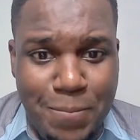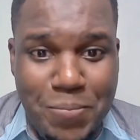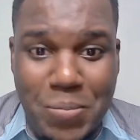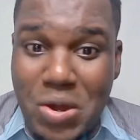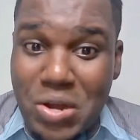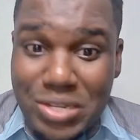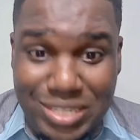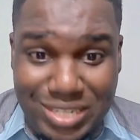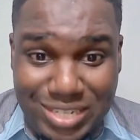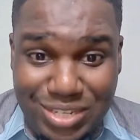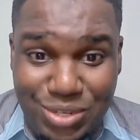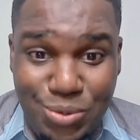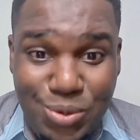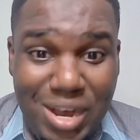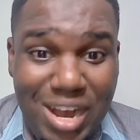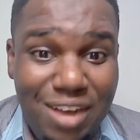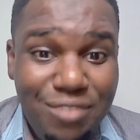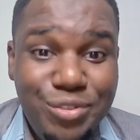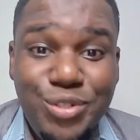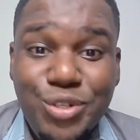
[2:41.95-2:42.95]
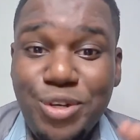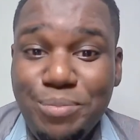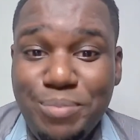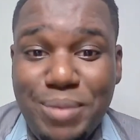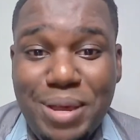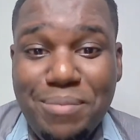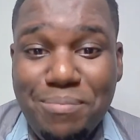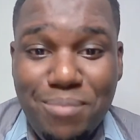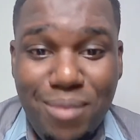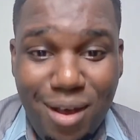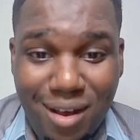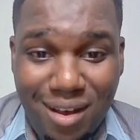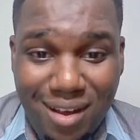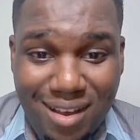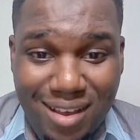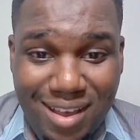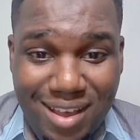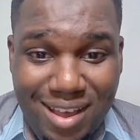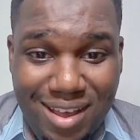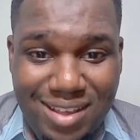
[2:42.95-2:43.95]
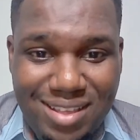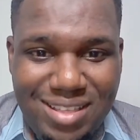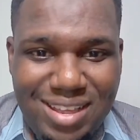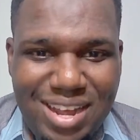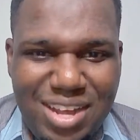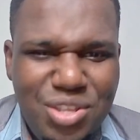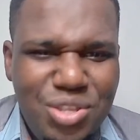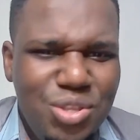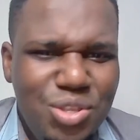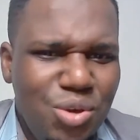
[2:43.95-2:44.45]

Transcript: But you have to remember that